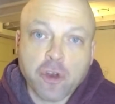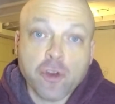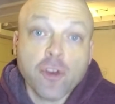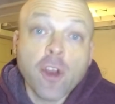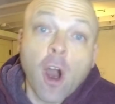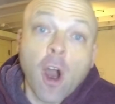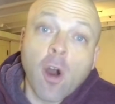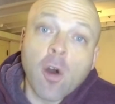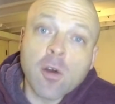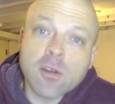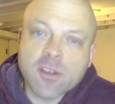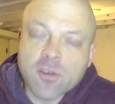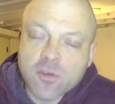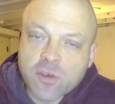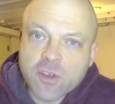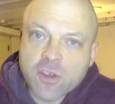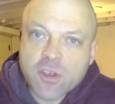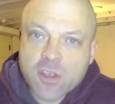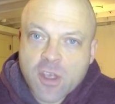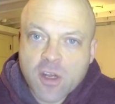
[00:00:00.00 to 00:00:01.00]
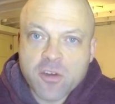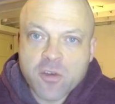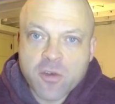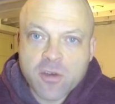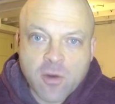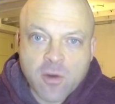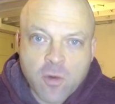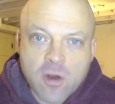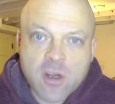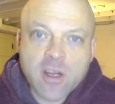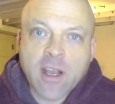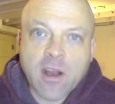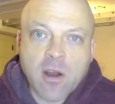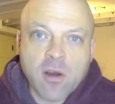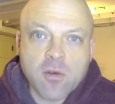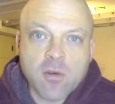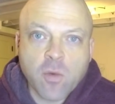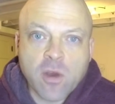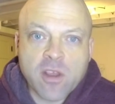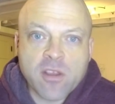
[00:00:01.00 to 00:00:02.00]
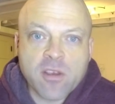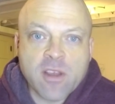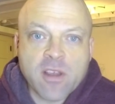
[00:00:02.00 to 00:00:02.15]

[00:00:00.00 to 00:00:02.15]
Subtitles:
know as soon as you start doing a workout whether